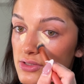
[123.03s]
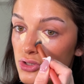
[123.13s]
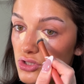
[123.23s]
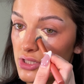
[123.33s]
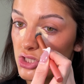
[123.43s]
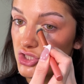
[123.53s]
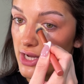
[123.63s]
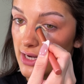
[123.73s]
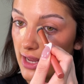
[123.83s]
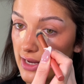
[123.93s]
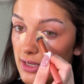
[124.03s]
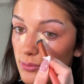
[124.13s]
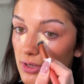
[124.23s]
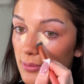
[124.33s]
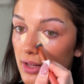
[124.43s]
is usually a shade I am
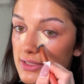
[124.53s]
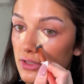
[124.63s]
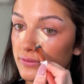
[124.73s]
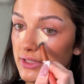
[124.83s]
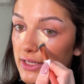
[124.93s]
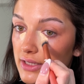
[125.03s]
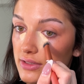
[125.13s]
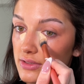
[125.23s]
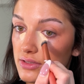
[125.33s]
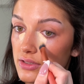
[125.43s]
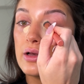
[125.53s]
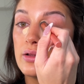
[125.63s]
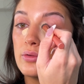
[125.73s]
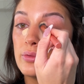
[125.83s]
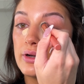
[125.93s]
when I'm not self-tanned.
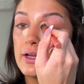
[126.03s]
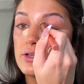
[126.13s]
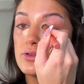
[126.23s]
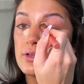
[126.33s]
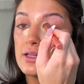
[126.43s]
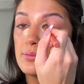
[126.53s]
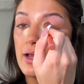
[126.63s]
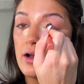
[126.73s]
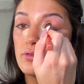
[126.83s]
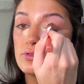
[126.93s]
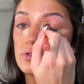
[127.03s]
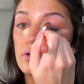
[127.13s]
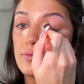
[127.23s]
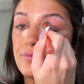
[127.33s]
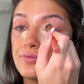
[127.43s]
So we're in too deep now, so.
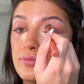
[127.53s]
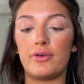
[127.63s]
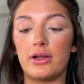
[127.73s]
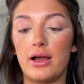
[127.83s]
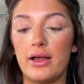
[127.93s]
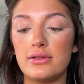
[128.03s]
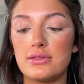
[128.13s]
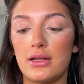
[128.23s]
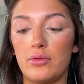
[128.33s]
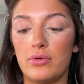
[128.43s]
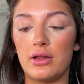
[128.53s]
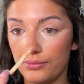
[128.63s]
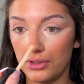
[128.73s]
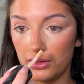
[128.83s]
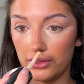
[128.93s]
I forgot that I wanna
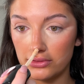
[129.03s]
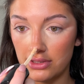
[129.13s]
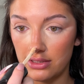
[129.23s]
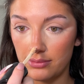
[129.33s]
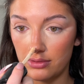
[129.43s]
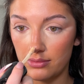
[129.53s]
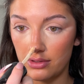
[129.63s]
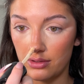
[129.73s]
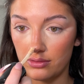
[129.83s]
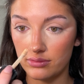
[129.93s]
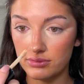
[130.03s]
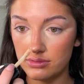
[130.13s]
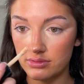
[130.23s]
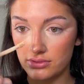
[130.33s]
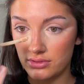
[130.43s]
put a little tiny bit on my
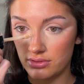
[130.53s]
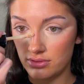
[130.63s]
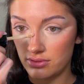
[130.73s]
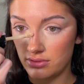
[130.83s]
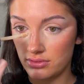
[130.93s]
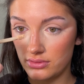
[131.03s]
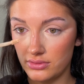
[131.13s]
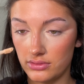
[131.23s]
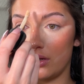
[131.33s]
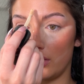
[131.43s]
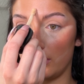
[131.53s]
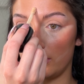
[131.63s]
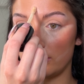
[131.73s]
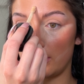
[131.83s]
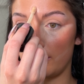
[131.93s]
nose and a
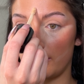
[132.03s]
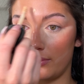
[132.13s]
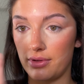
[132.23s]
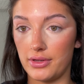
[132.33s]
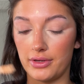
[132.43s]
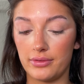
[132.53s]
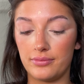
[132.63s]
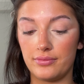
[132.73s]
little tiny bit up here.